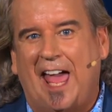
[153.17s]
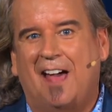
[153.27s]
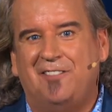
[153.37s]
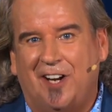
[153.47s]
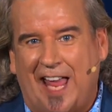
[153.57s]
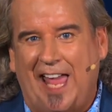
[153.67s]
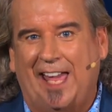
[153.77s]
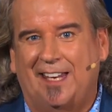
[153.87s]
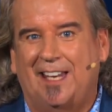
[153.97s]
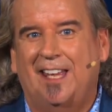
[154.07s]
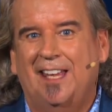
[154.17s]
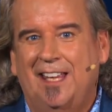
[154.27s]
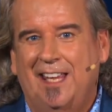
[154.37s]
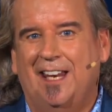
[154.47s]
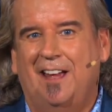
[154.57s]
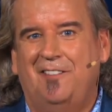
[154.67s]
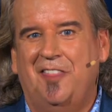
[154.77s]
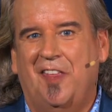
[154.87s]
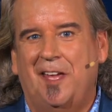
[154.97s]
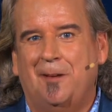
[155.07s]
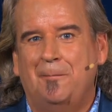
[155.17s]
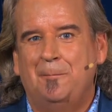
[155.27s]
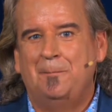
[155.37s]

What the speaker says: have your hand in everything.